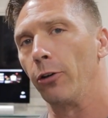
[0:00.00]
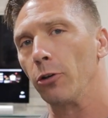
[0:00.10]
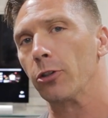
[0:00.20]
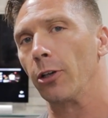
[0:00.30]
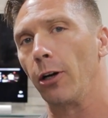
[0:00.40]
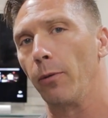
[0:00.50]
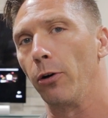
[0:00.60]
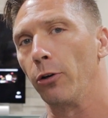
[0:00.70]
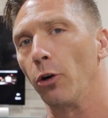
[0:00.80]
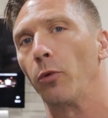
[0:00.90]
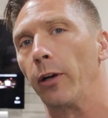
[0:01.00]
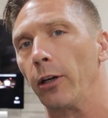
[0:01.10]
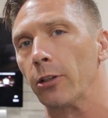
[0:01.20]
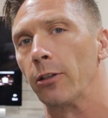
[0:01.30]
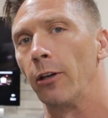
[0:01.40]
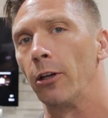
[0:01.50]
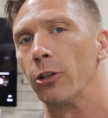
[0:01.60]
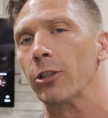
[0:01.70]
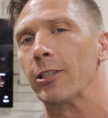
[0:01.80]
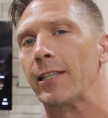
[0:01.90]
No sub, no rears,
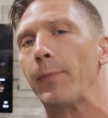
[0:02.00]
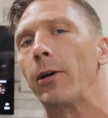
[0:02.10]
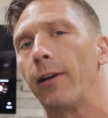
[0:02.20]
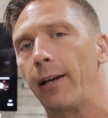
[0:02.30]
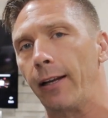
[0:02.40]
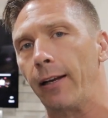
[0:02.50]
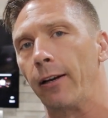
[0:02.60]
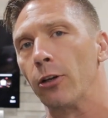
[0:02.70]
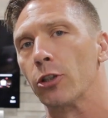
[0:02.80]
just simulating